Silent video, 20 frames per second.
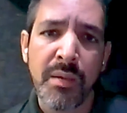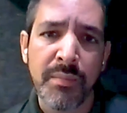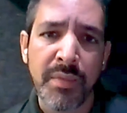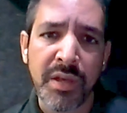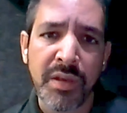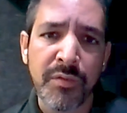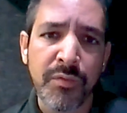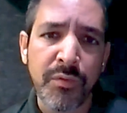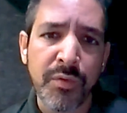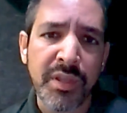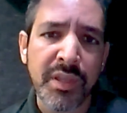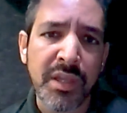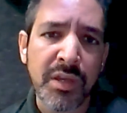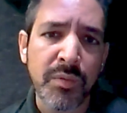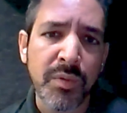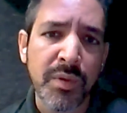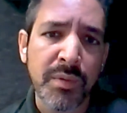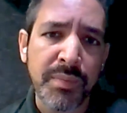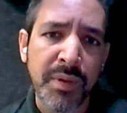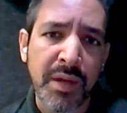But if we
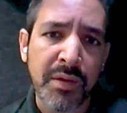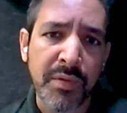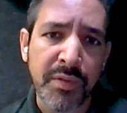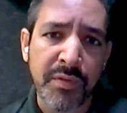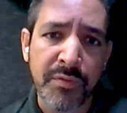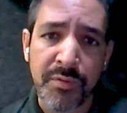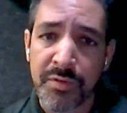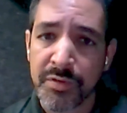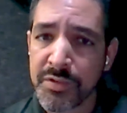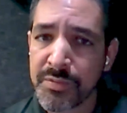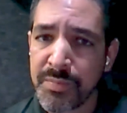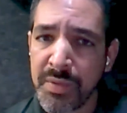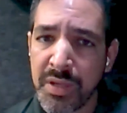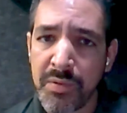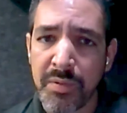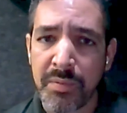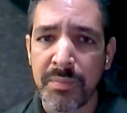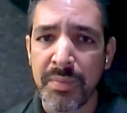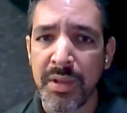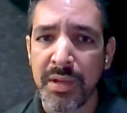can repower the first
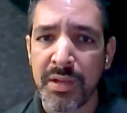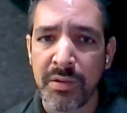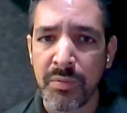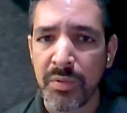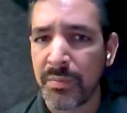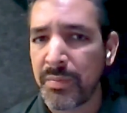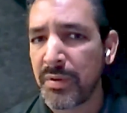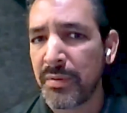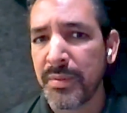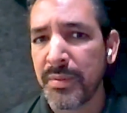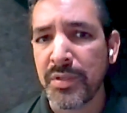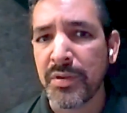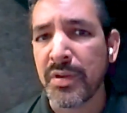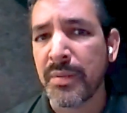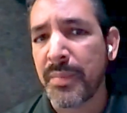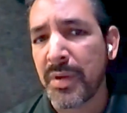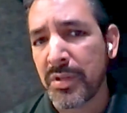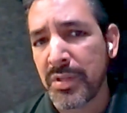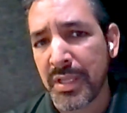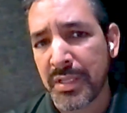power plant, and we'll probably talk
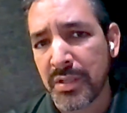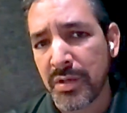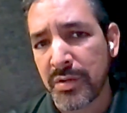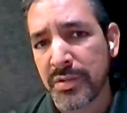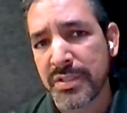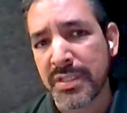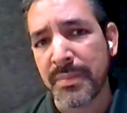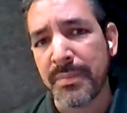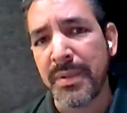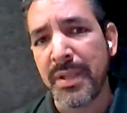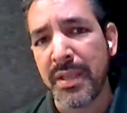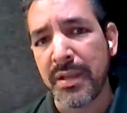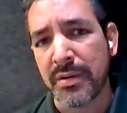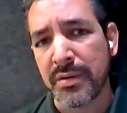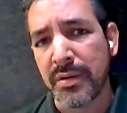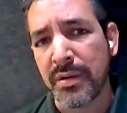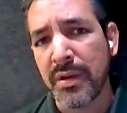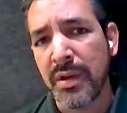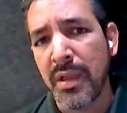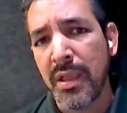about that concept
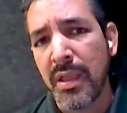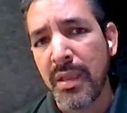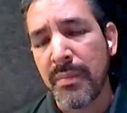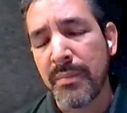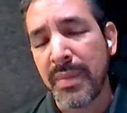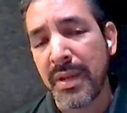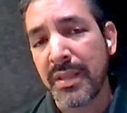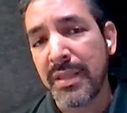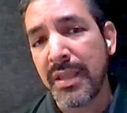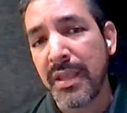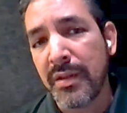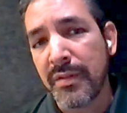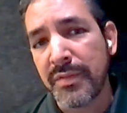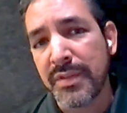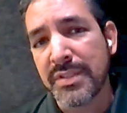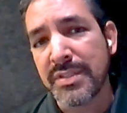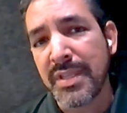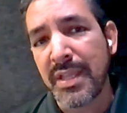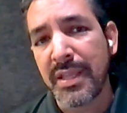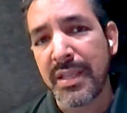later, by the end of
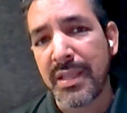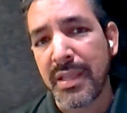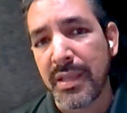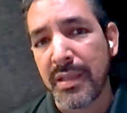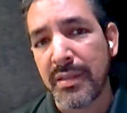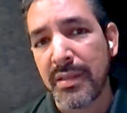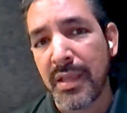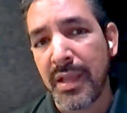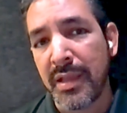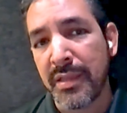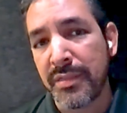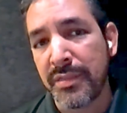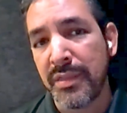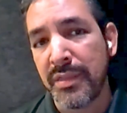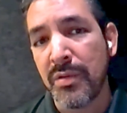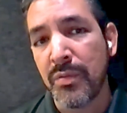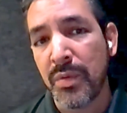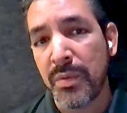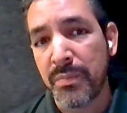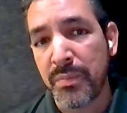this decade, I
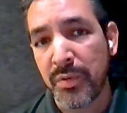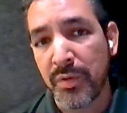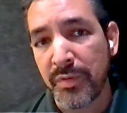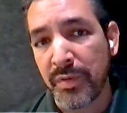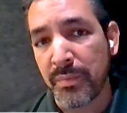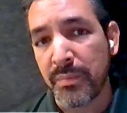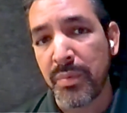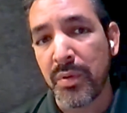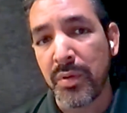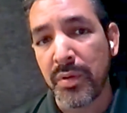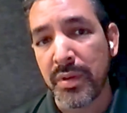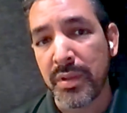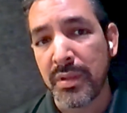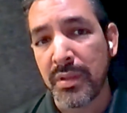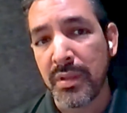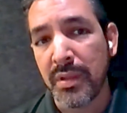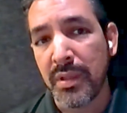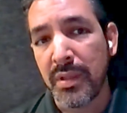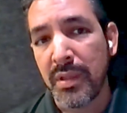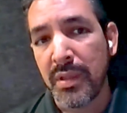think we prove a
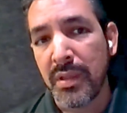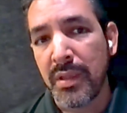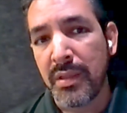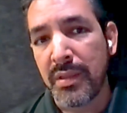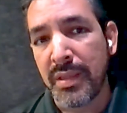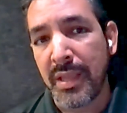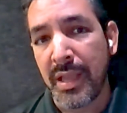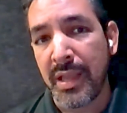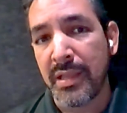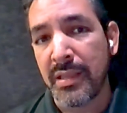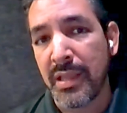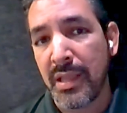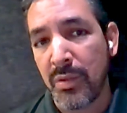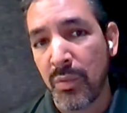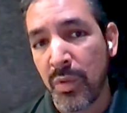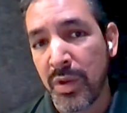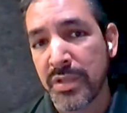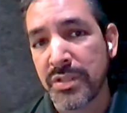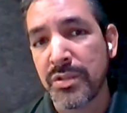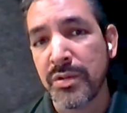point that
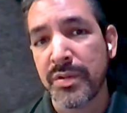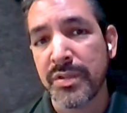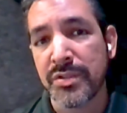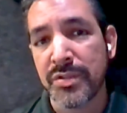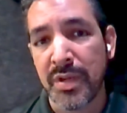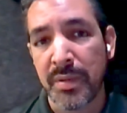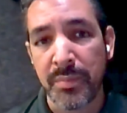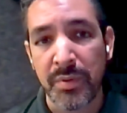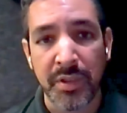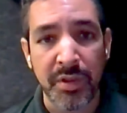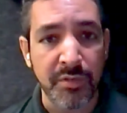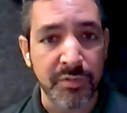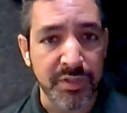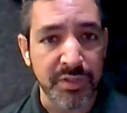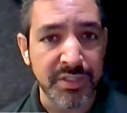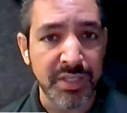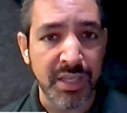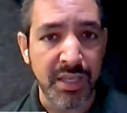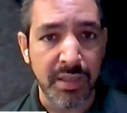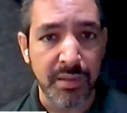once you extrapolate over
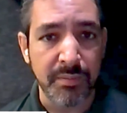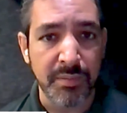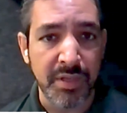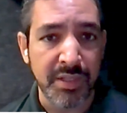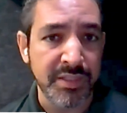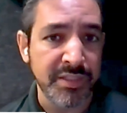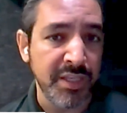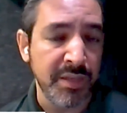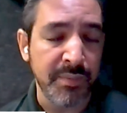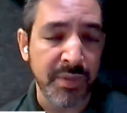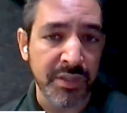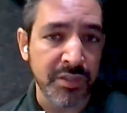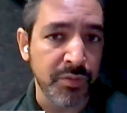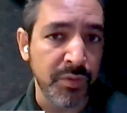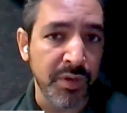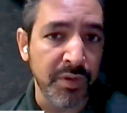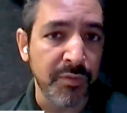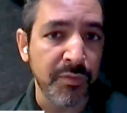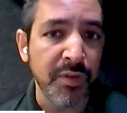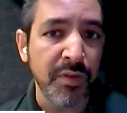time, let's say by
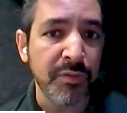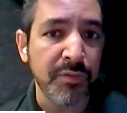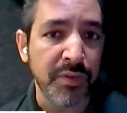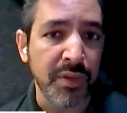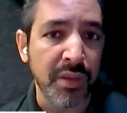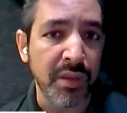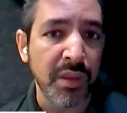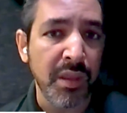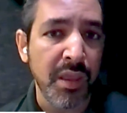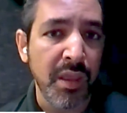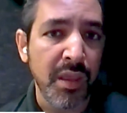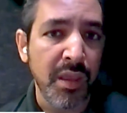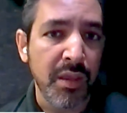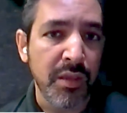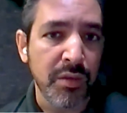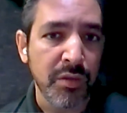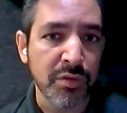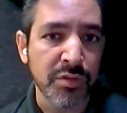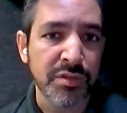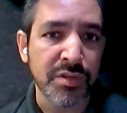2050,
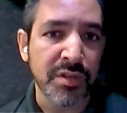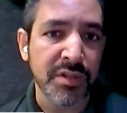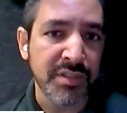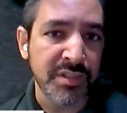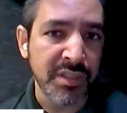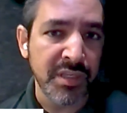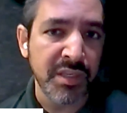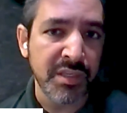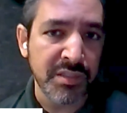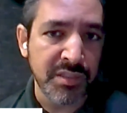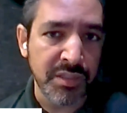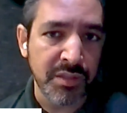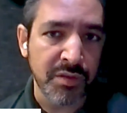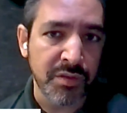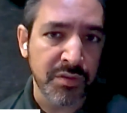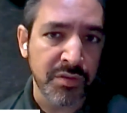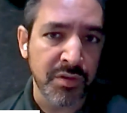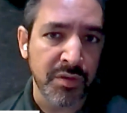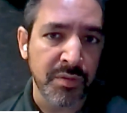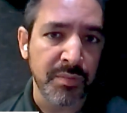you start seeing
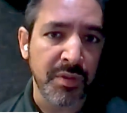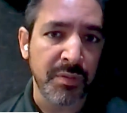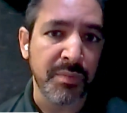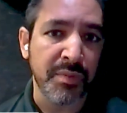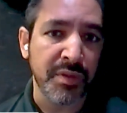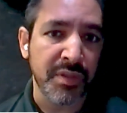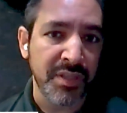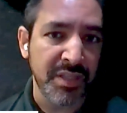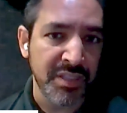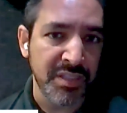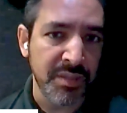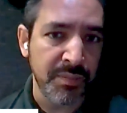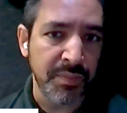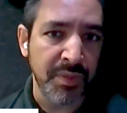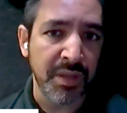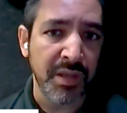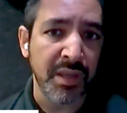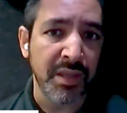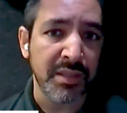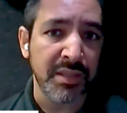geothermal
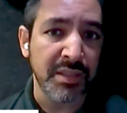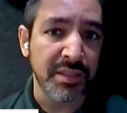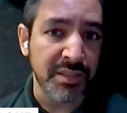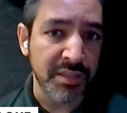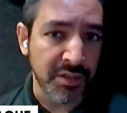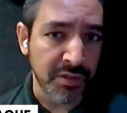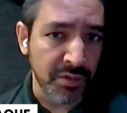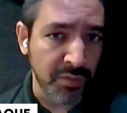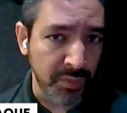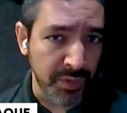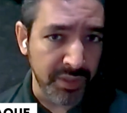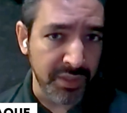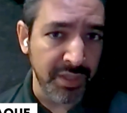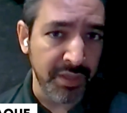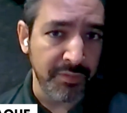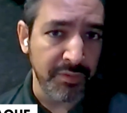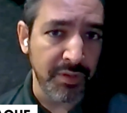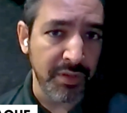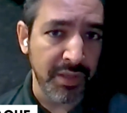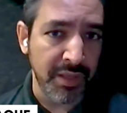participating at the terawatt
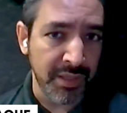level.